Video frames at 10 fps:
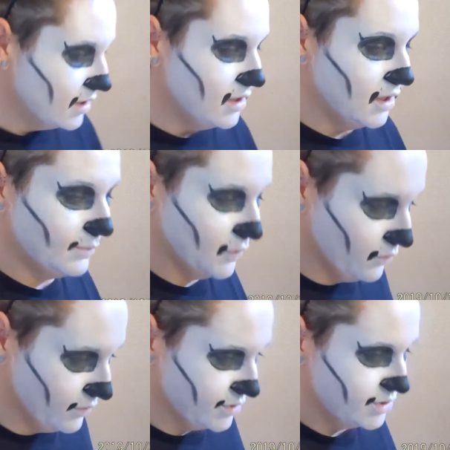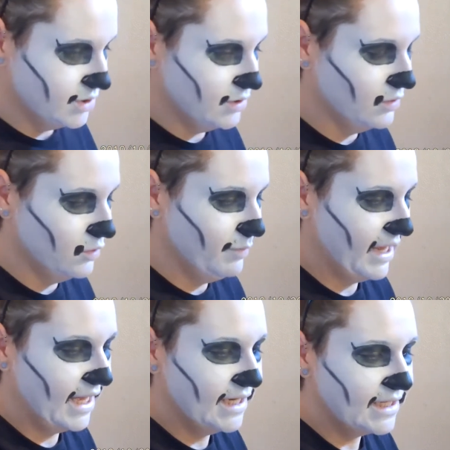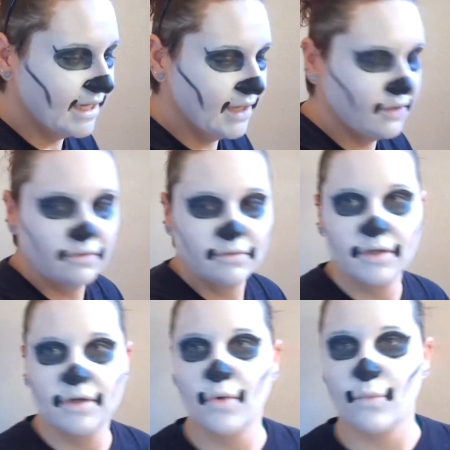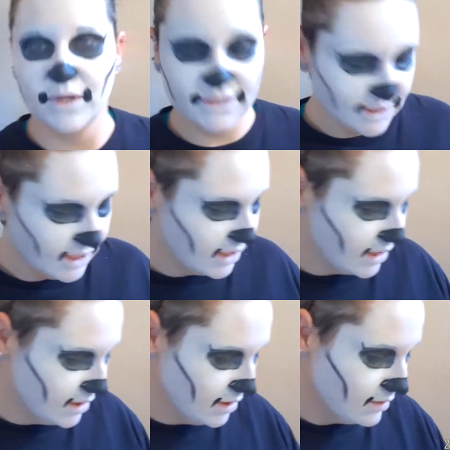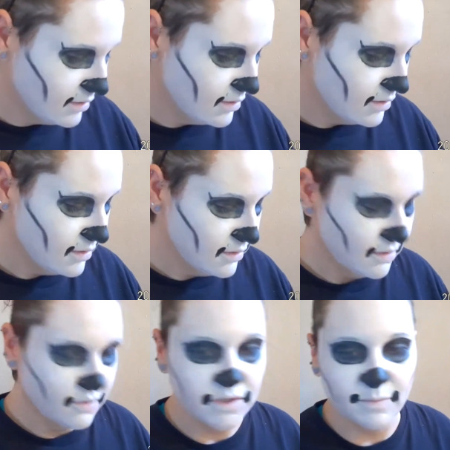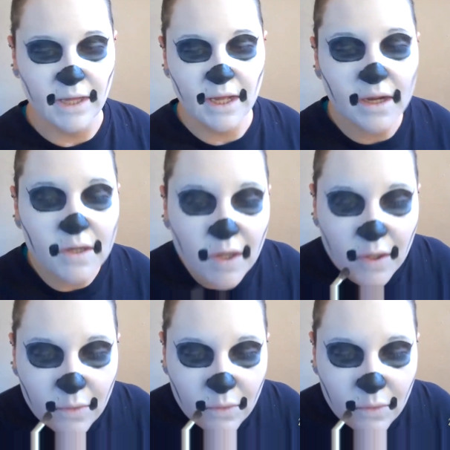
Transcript: I'm going to pat it down once again. Black eyeshadow.